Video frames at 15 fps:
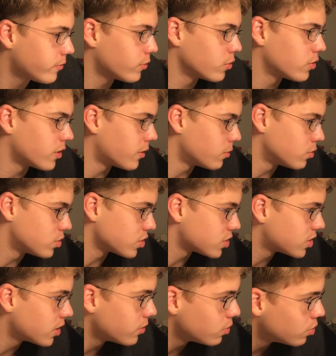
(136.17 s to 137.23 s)
I would
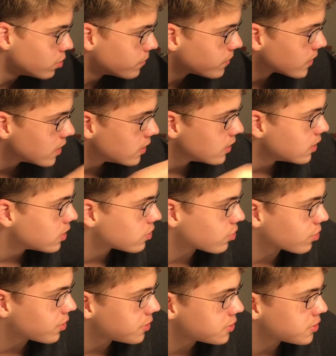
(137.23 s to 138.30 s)
just tell you.
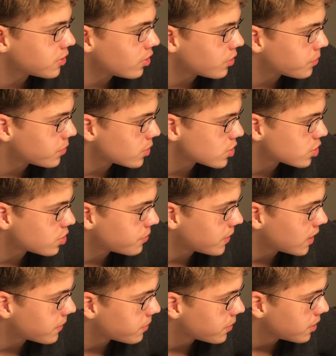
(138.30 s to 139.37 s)
So here's the air pressure
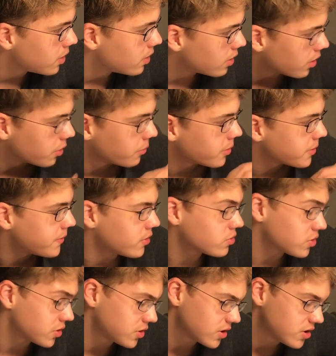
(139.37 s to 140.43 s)
map.
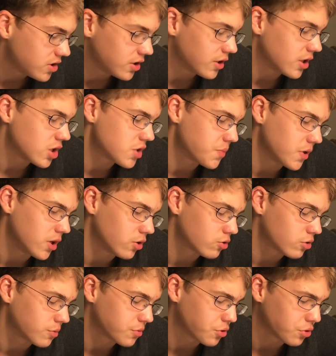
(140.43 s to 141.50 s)
1016 HPA in
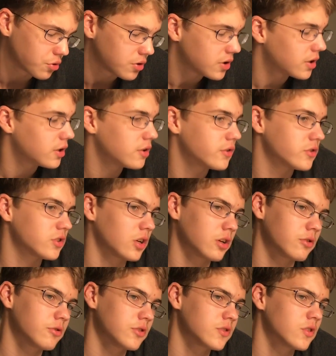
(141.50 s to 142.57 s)
Tromsø today. The
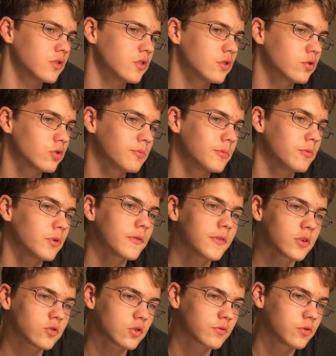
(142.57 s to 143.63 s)
standard is considered to be
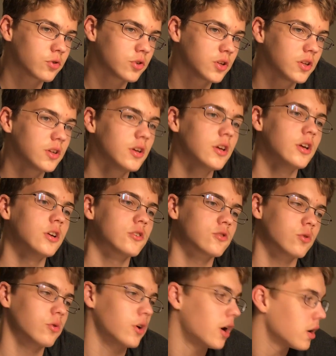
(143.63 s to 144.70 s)
1013,
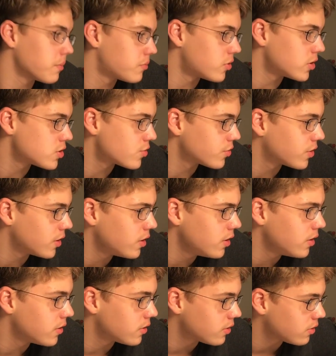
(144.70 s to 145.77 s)
so high pressure
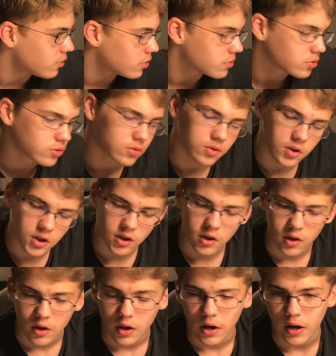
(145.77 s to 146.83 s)
day in Tromsø
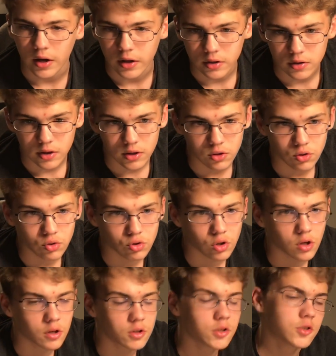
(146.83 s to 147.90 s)
today, and that
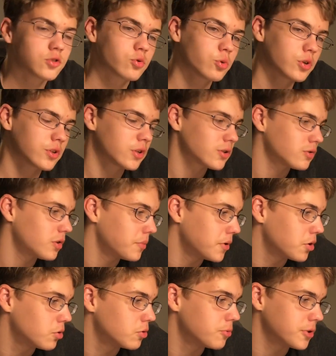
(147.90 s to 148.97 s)
usually leads to an
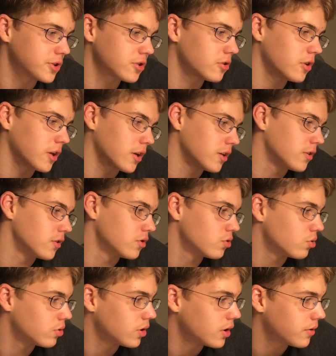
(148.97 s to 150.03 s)
extremely good weather like it
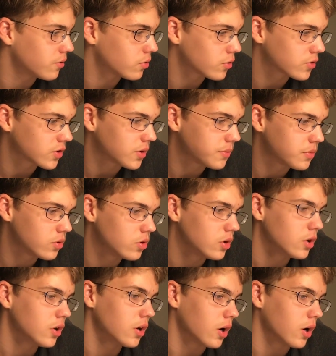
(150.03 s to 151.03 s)
is today, for example.